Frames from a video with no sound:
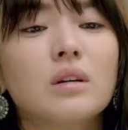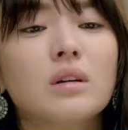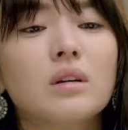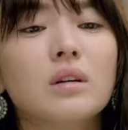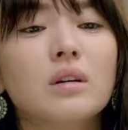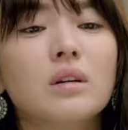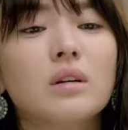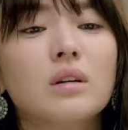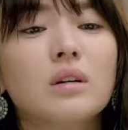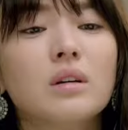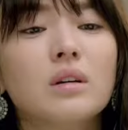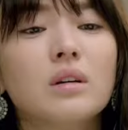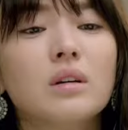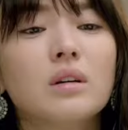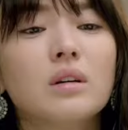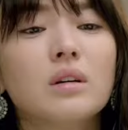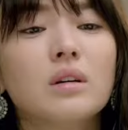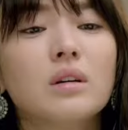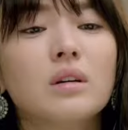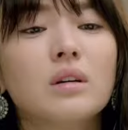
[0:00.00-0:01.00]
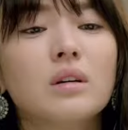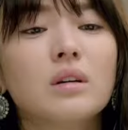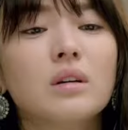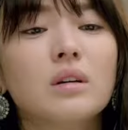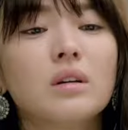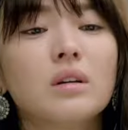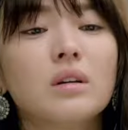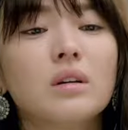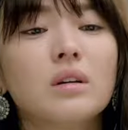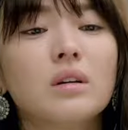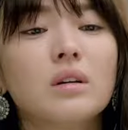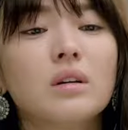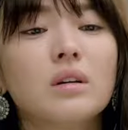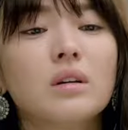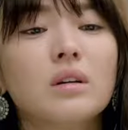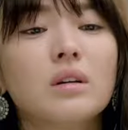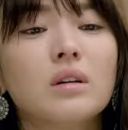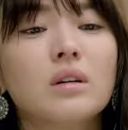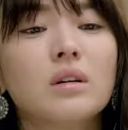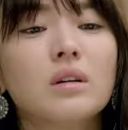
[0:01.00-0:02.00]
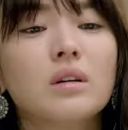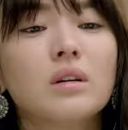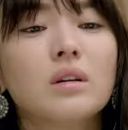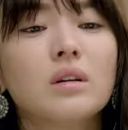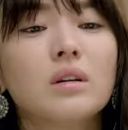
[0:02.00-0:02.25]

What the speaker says: Nobody speaks.